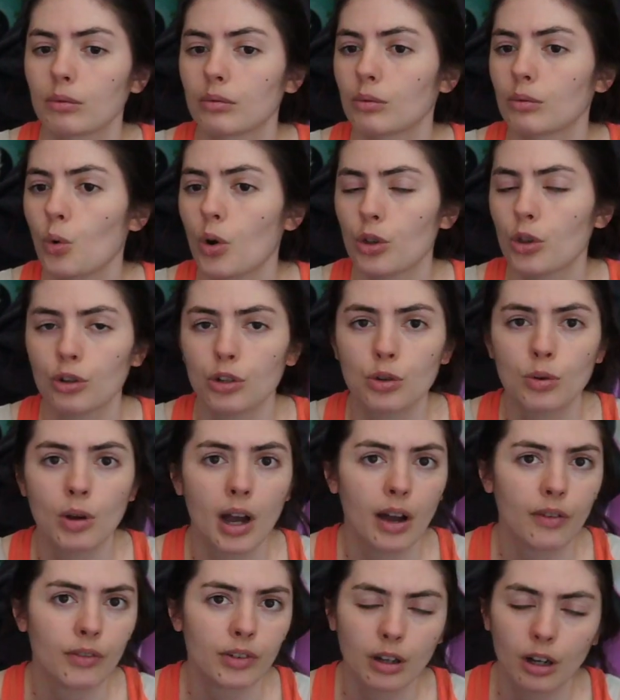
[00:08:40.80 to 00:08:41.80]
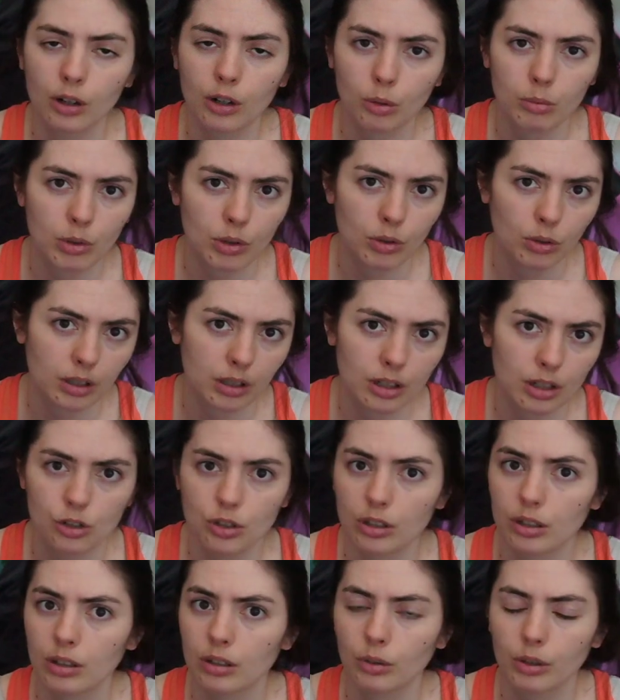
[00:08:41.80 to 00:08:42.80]
whether you have an autoimmune
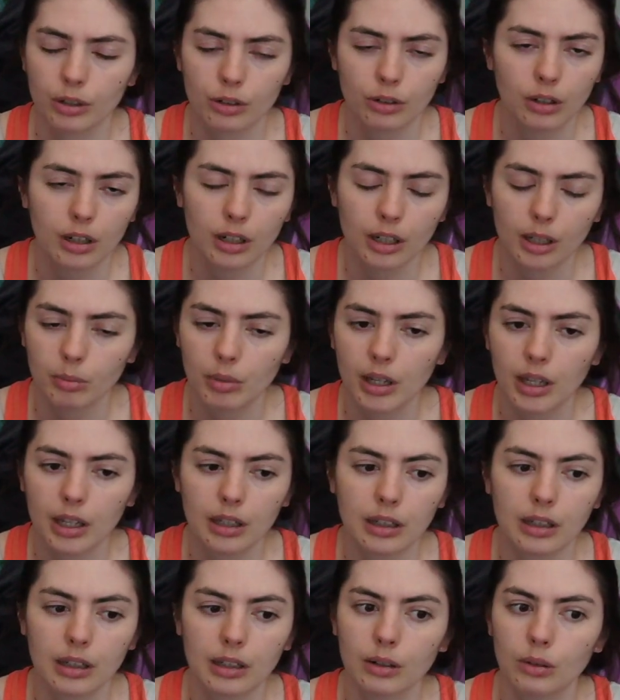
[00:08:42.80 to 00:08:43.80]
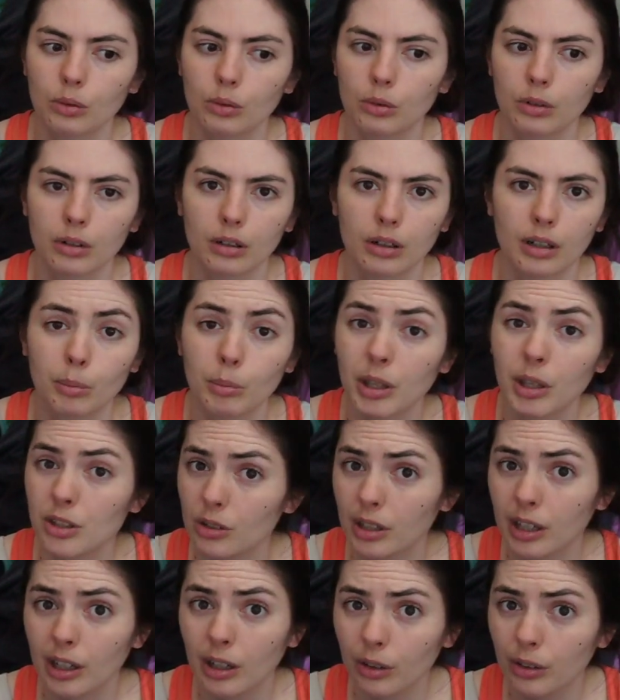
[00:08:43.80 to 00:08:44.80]
condition or chronic pain or a mental
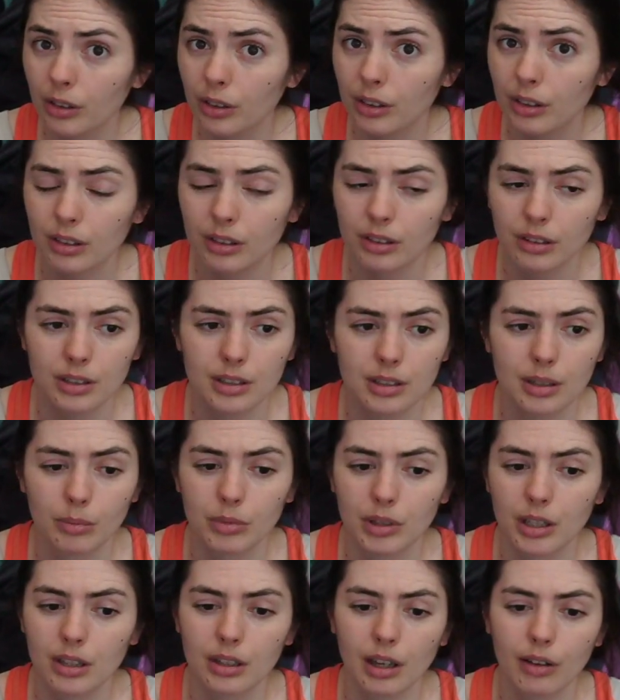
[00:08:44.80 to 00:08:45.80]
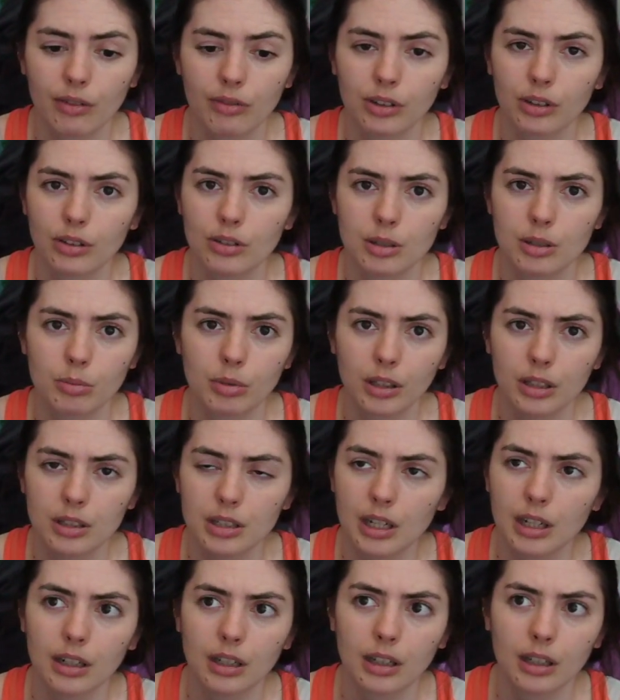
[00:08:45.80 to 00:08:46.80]
health something that feels
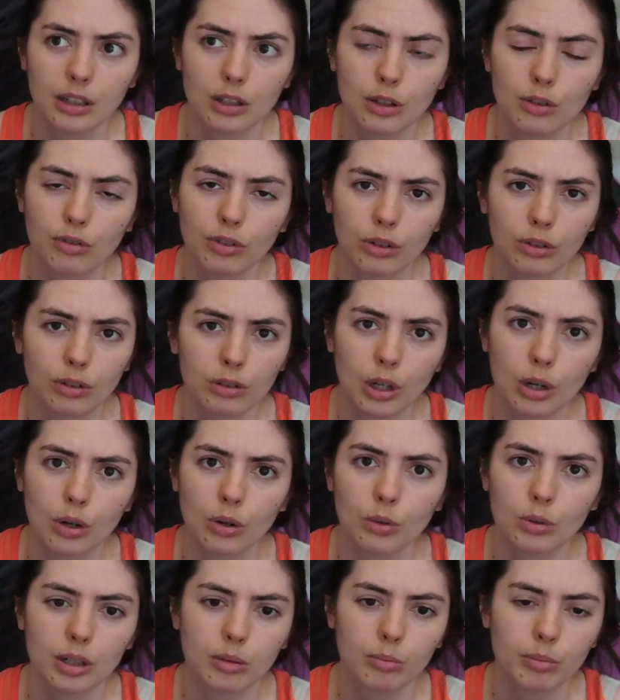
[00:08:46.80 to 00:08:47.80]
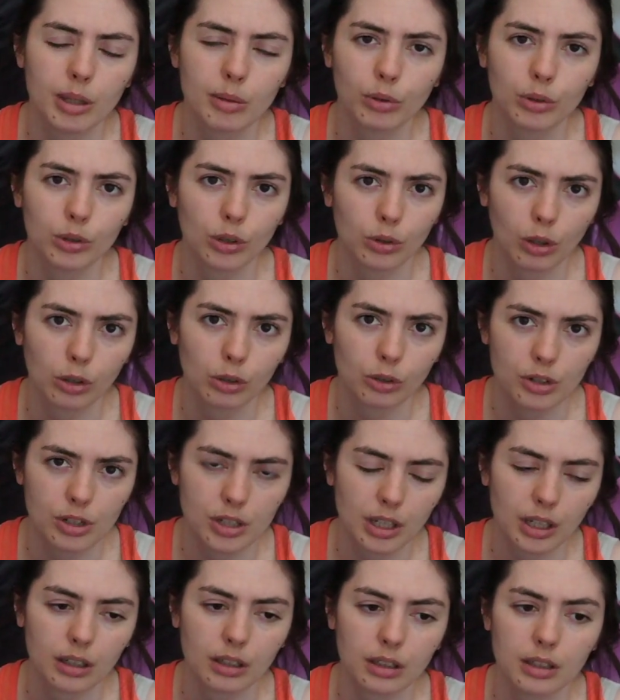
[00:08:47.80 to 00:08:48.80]
debilitating and you feel alone and people don't
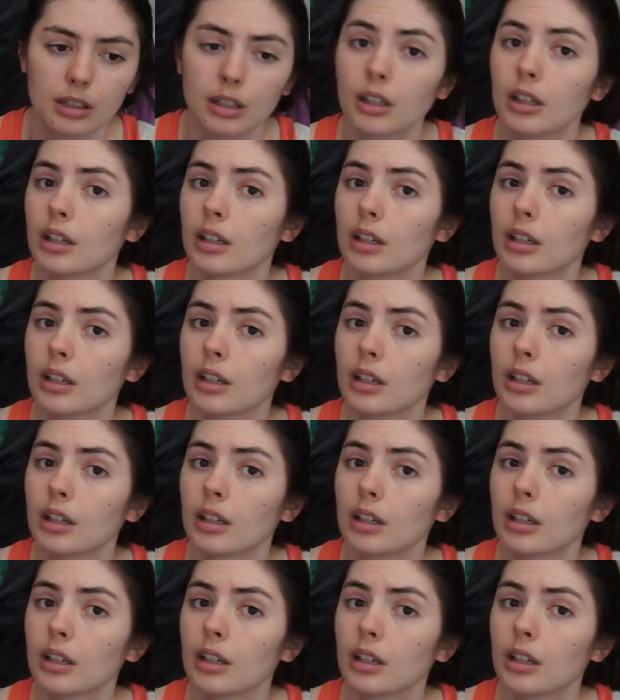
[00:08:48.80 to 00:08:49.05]
understand